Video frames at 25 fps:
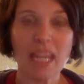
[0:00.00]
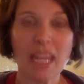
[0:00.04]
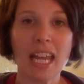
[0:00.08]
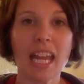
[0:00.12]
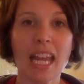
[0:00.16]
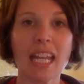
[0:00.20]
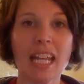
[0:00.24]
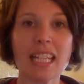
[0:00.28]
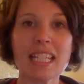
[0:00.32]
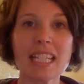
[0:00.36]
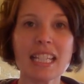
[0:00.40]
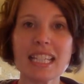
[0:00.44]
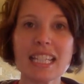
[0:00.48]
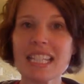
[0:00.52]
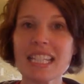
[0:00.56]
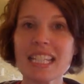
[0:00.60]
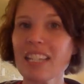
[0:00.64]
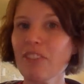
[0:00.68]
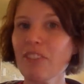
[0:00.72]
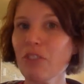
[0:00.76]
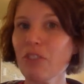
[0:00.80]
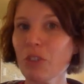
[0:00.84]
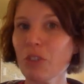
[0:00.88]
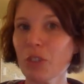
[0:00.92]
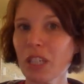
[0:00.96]
and see
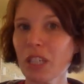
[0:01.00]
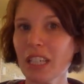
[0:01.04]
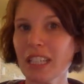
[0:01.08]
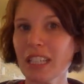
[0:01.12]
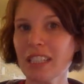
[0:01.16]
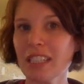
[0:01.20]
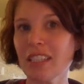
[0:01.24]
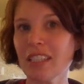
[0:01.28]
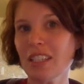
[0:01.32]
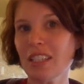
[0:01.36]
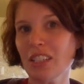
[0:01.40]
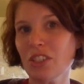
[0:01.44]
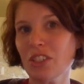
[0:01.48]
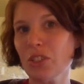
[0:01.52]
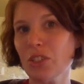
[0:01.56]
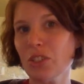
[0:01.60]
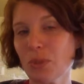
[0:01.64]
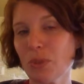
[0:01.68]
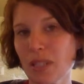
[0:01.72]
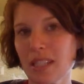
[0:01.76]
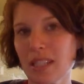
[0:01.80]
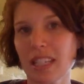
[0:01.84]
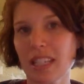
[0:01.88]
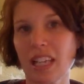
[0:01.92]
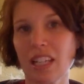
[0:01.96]
if you can do
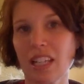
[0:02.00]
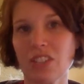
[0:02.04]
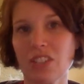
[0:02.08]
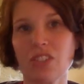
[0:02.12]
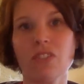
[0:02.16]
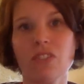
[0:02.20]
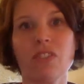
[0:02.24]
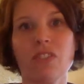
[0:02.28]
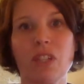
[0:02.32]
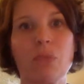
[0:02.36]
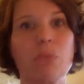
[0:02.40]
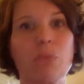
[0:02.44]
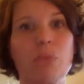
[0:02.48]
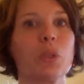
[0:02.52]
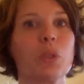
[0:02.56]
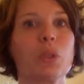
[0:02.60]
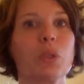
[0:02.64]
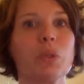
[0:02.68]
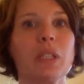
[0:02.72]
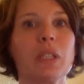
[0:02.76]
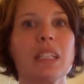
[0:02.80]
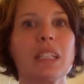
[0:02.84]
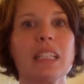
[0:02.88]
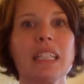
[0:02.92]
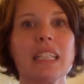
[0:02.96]
a sketch of them real
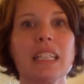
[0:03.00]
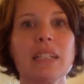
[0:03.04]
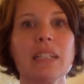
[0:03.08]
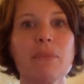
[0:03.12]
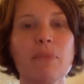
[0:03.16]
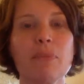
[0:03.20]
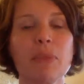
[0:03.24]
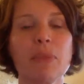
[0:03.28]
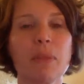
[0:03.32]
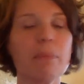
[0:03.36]
quickly.